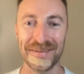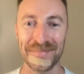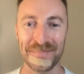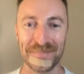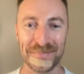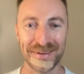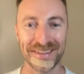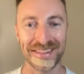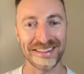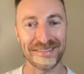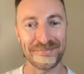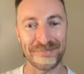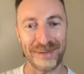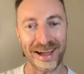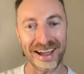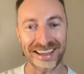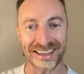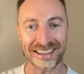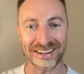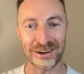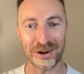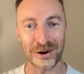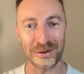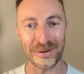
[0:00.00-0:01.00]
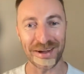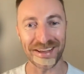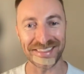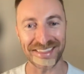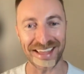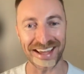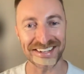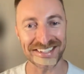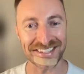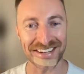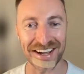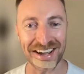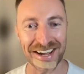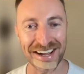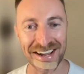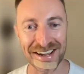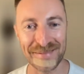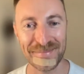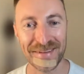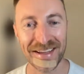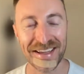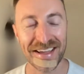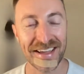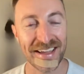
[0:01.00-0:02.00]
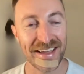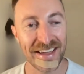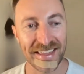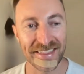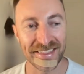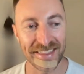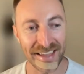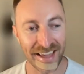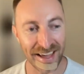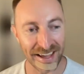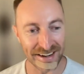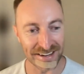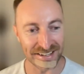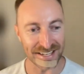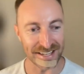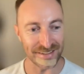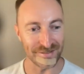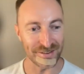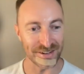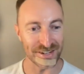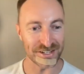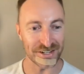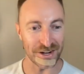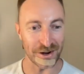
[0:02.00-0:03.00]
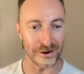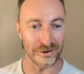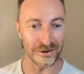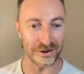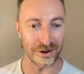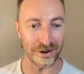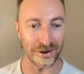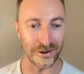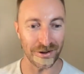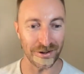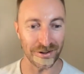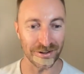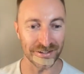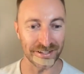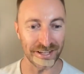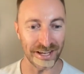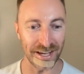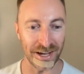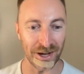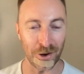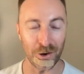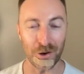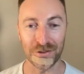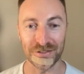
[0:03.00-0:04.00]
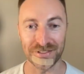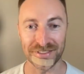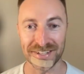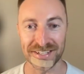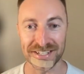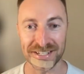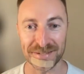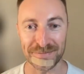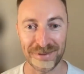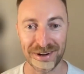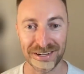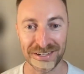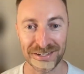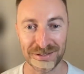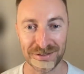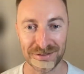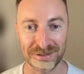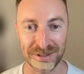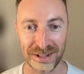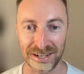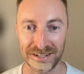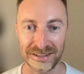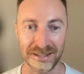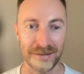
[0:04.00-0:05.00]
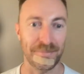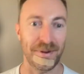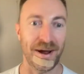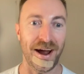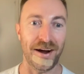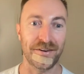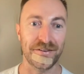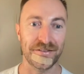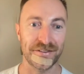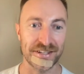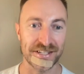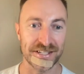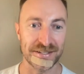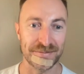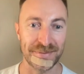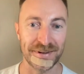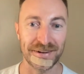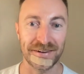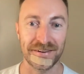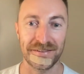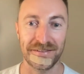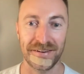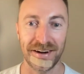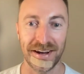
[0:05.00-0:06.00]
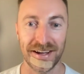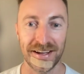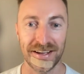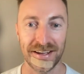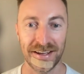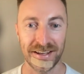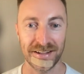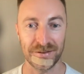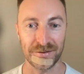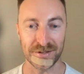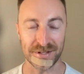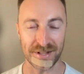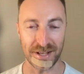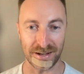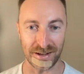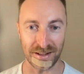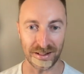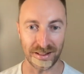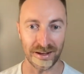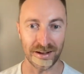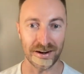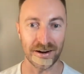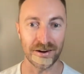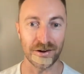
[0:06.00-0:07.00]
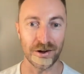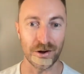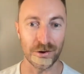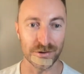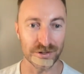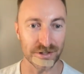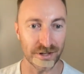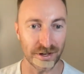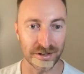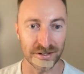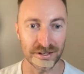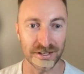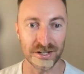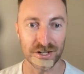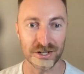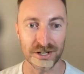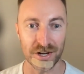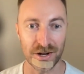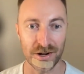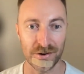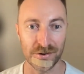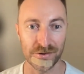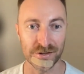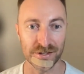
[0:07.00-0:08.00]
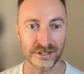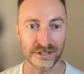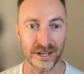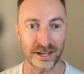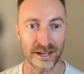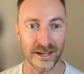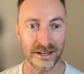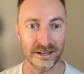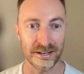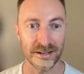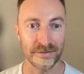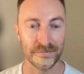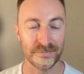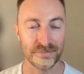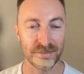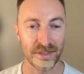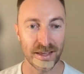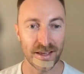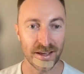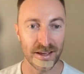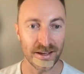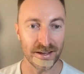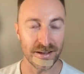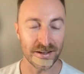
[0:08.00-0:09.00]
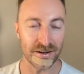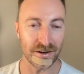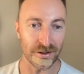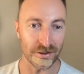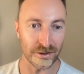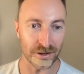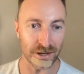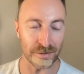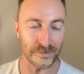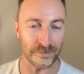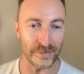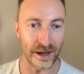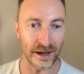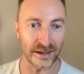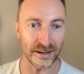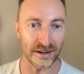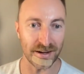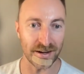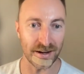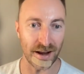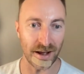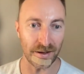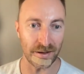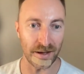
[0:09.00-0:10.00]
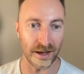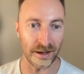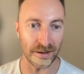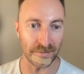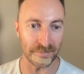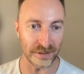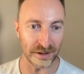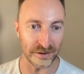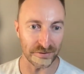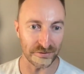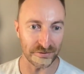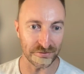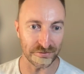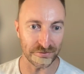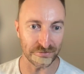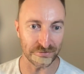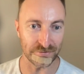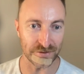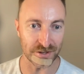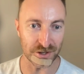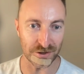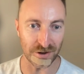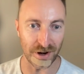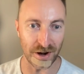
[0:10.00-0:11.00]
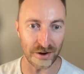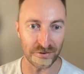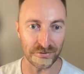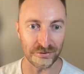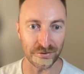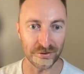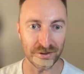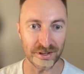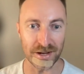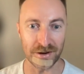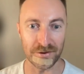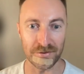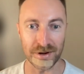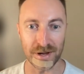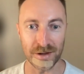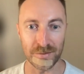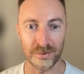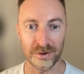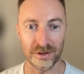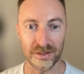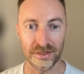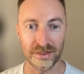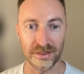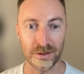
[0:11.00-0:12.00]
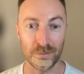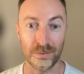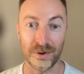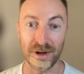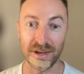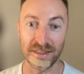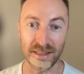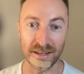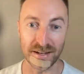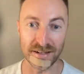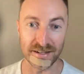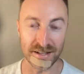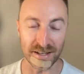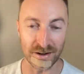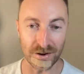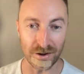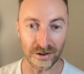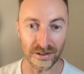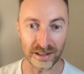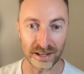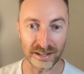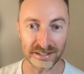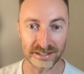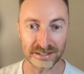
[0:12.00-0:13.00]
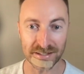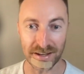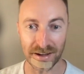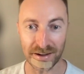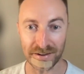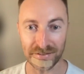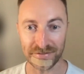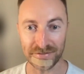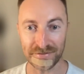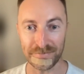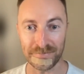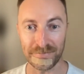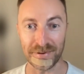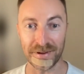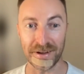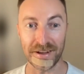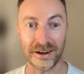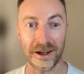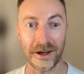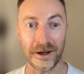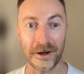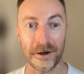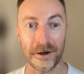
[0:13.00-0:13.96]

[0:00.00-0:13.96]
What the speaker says: But back in Norway at that time, they had a TV show called Åndenes Makt, like the power of the spirit, right? And it was like a lot of ghost hunting shows. And, looking back at it, I'm not sure I fully agree with the way they did all that stuff, but